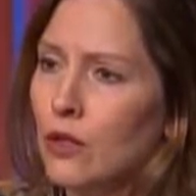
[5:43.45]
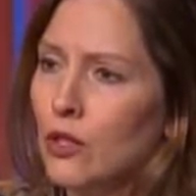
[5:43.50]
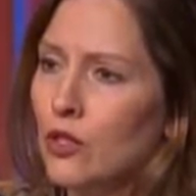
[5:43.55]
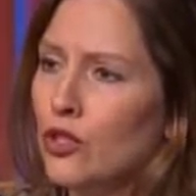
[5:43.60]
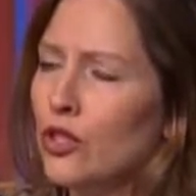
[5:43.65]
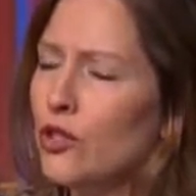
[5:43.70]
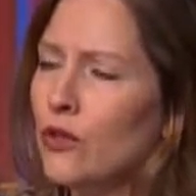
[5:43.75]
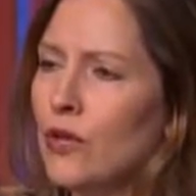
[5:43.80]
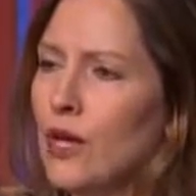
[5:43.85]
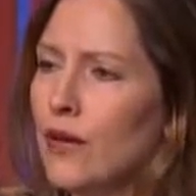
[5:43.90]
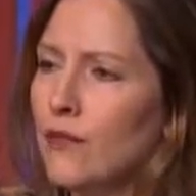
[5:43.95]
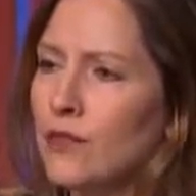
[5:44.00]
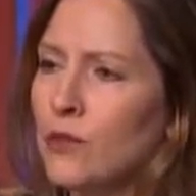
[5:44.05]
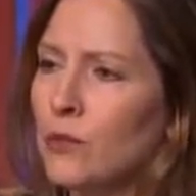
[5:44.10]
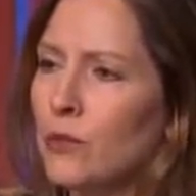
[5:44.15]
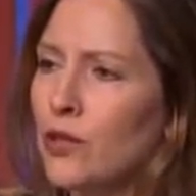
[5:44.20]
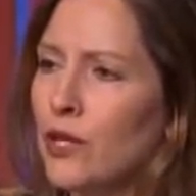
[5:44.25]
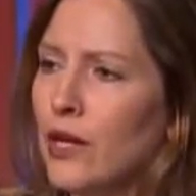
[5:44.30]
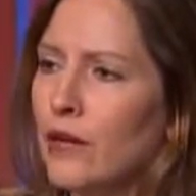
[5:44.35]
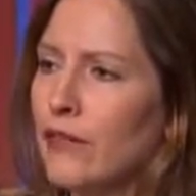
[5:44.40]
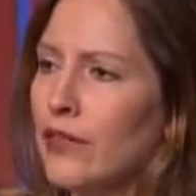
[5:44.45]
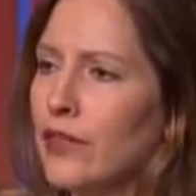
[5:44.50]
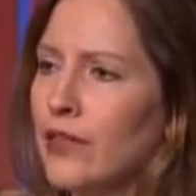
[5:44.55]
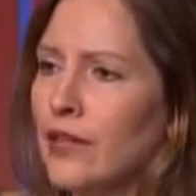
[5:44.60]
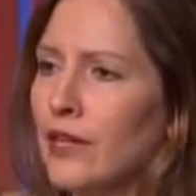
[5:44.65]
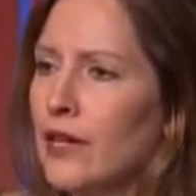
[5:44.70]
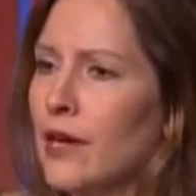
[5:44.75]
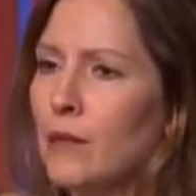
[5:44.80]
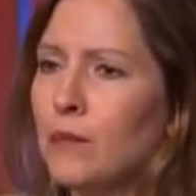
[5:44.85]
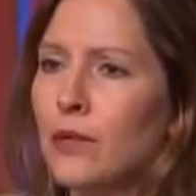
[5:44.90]
You don't have to put
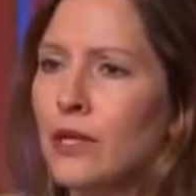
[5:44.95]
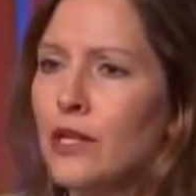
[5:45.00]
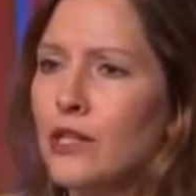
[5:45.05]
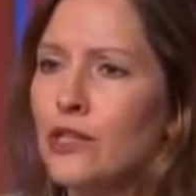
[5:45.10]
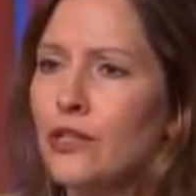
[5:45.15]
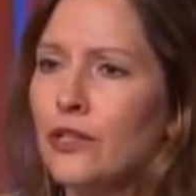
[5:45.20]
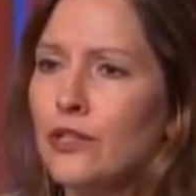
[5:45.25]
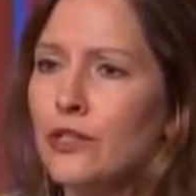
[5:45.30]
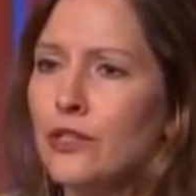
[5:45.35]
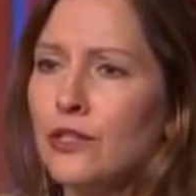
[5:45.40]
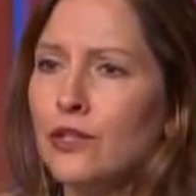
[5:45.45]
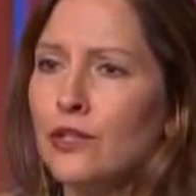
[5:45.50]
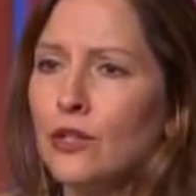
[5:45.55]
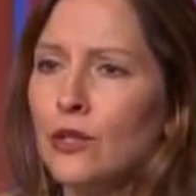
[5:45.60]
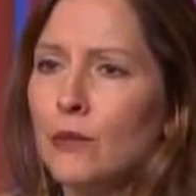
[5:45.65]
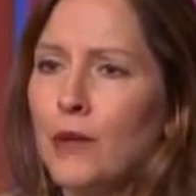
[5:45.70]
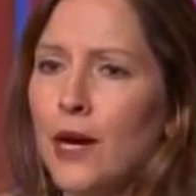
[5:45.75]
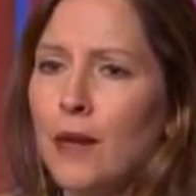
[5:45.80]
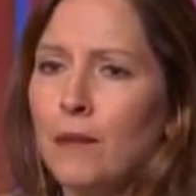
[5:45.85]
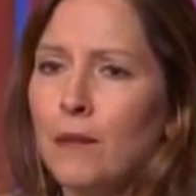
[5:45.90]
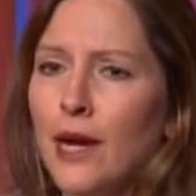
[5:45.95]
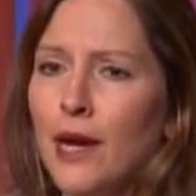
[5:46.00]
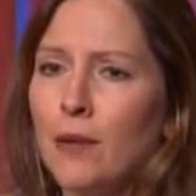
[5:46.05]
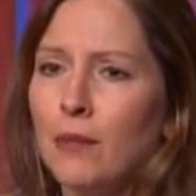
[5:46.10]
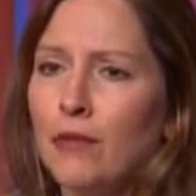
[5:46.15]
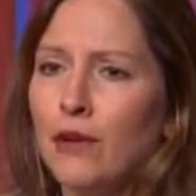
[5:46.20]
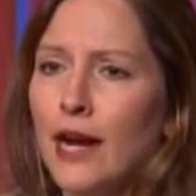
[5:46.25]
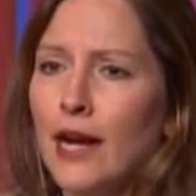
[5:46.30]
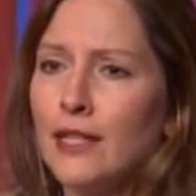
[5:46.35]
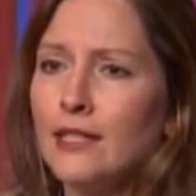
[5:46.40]
everything up because you're concerned about
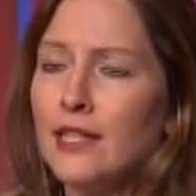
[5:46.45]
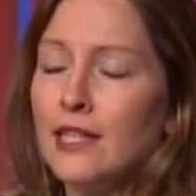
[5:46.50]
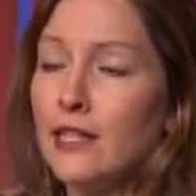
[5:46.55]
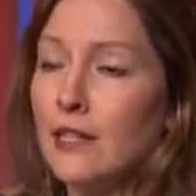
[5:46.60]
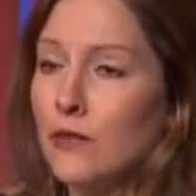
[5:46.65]
malpractice.